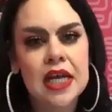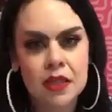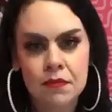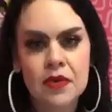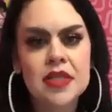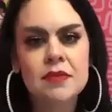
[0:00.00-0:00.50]
and the
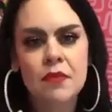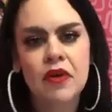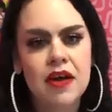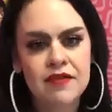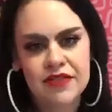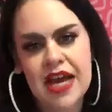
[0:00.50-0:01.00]
principal
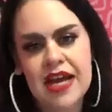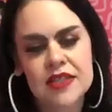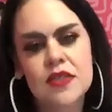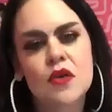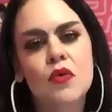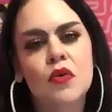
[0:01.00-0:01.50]
of that
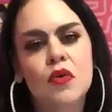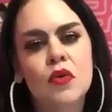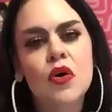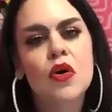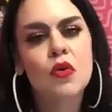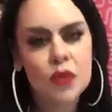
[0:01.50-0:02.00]

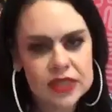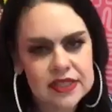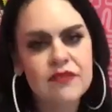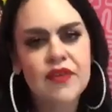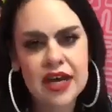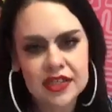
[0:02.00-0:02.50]
school was
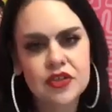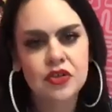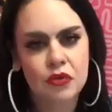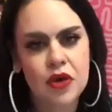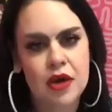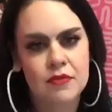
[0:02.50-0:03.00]
in fact a
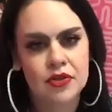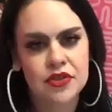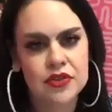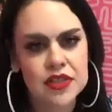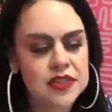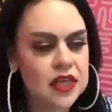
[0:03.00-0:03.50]
newcomer
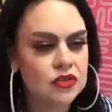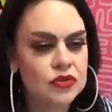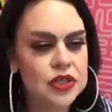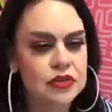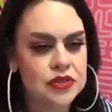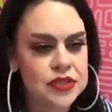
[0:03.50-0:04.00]
to this
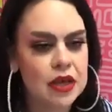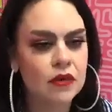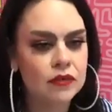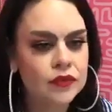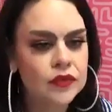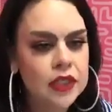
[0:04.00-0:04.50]
country
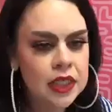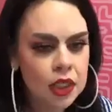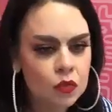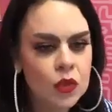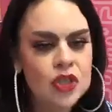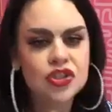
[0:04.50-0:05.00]
herself.
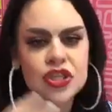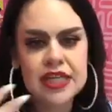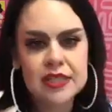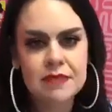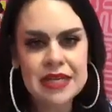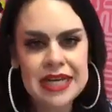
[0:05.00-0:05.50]
And what she
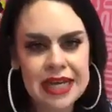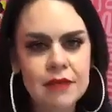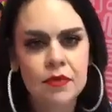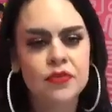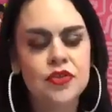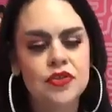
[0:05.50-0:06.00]
has been
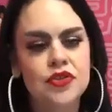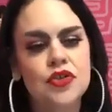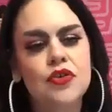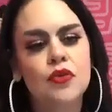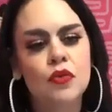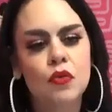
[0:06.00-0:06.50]
able to
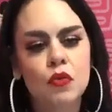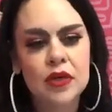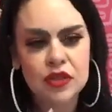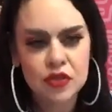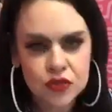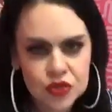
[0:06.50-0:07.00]
do
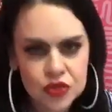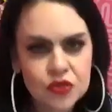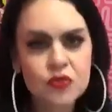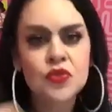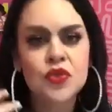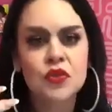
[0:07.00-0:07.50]
with those
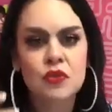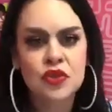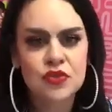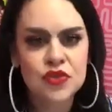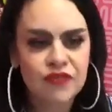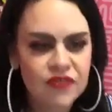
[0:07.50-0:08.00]
students, with
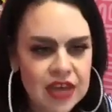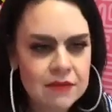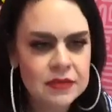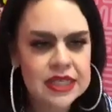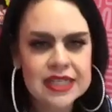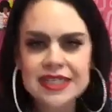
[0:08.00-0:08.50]
those
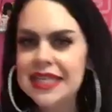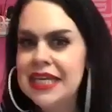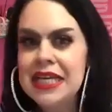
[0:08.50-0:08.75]
families,